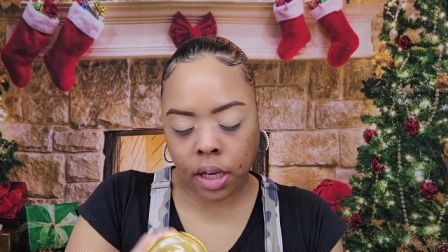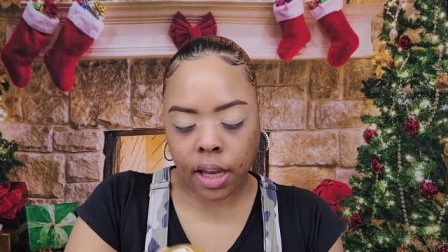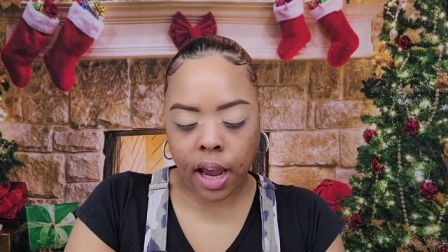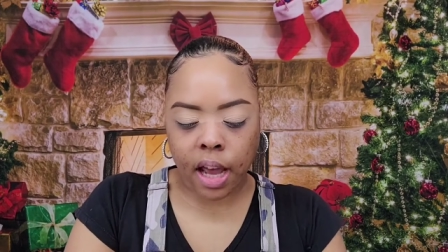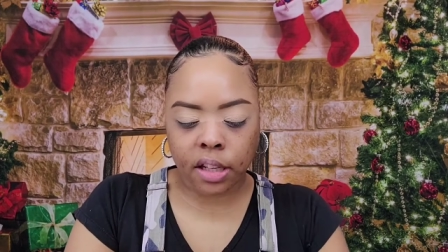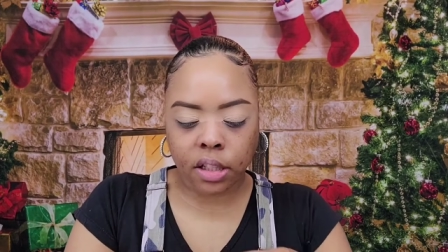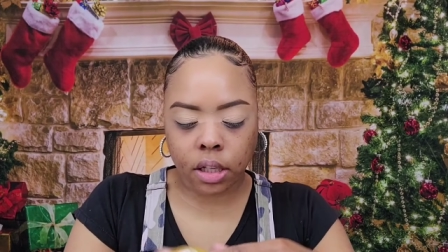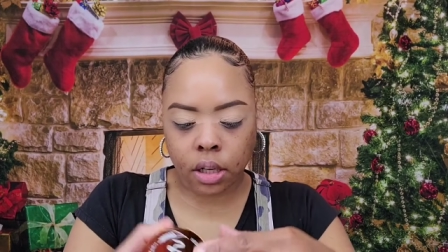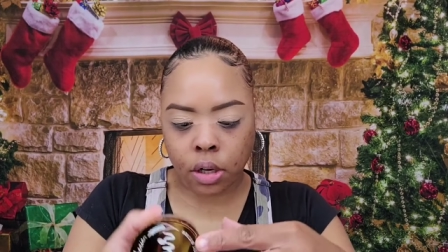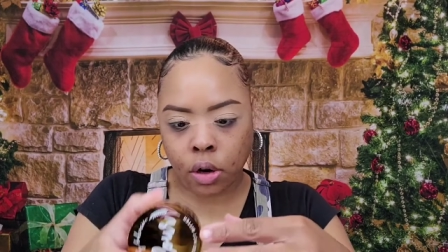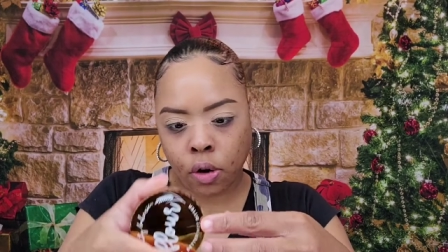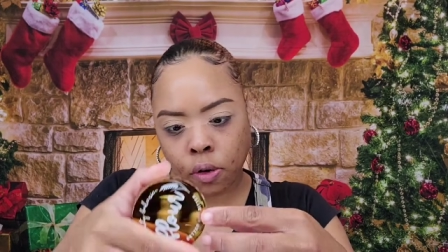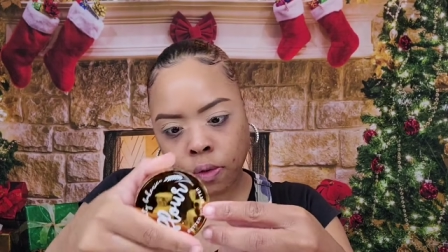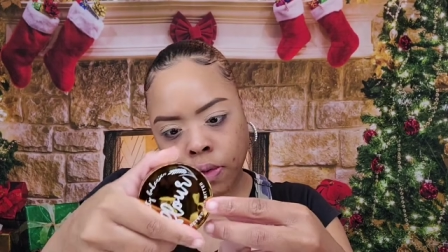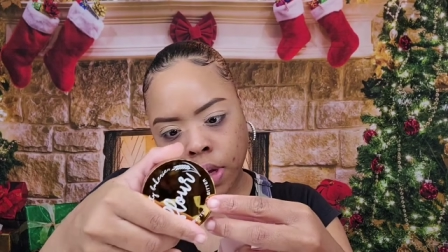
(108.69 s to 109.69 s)

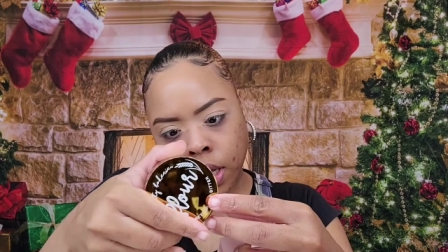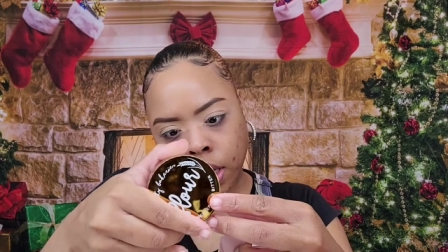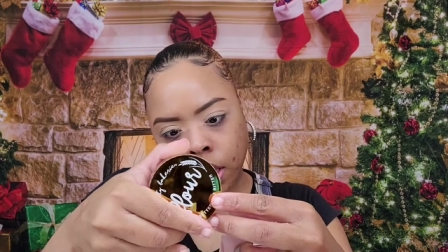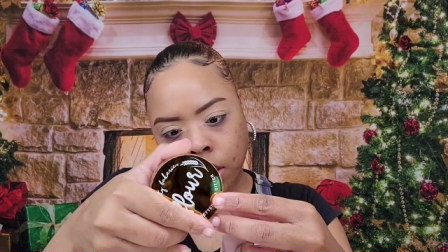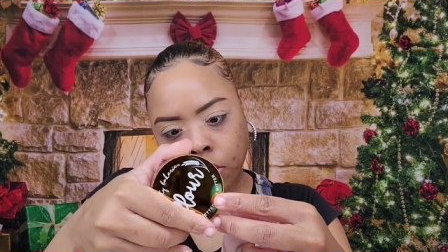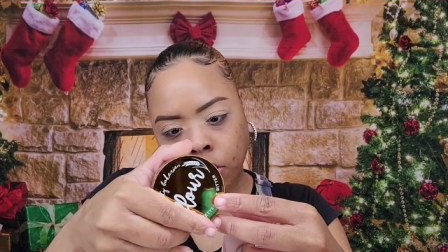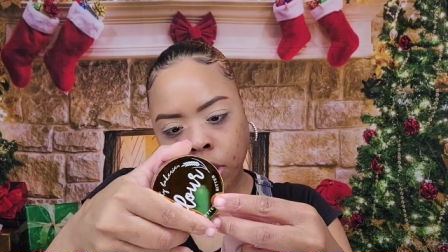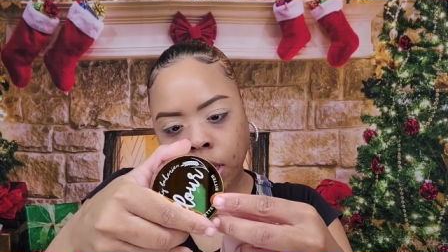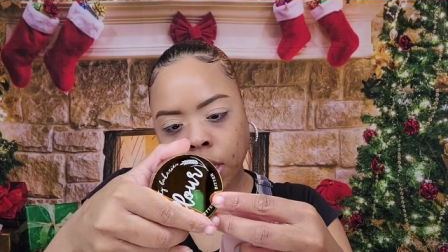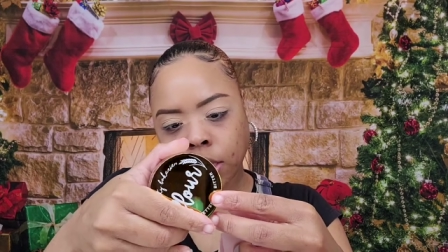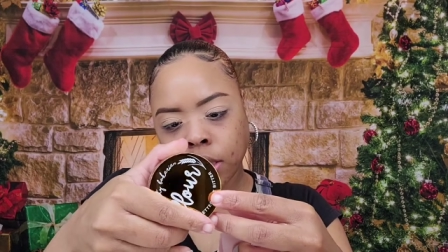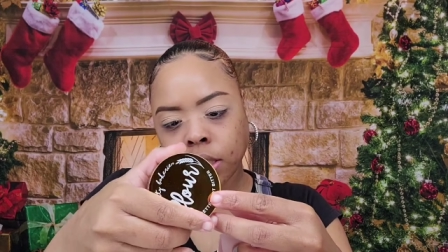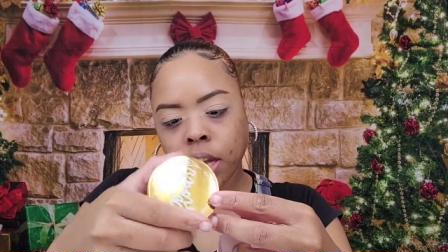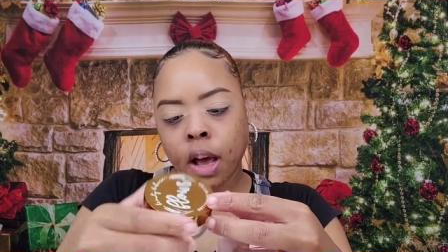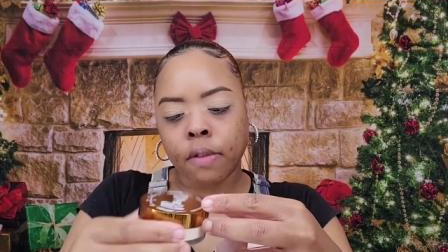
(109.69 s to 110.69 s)
Casanova or
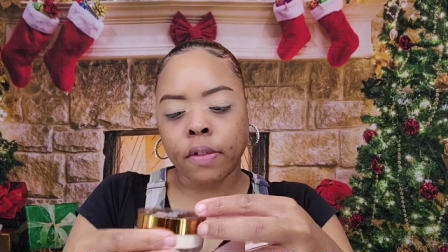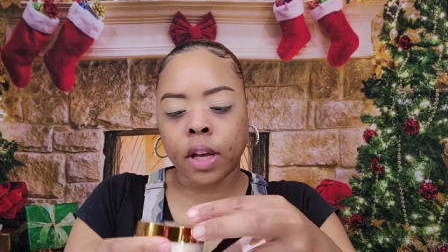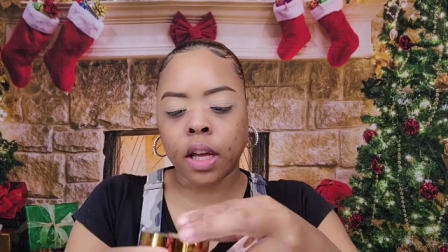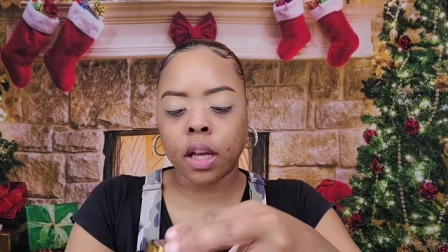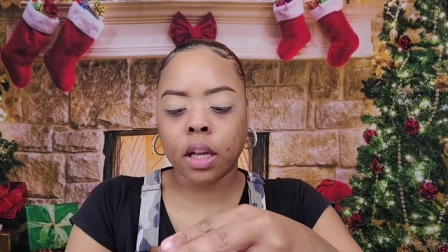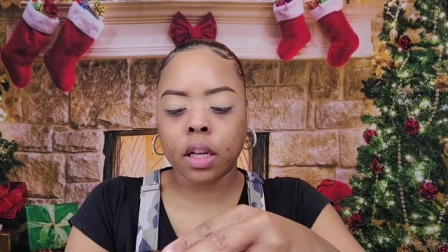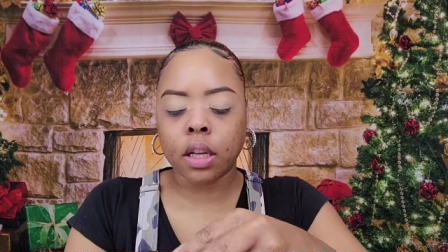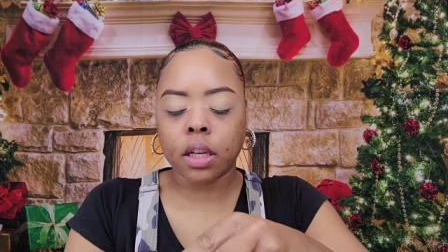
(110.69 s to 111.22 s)
Cassava.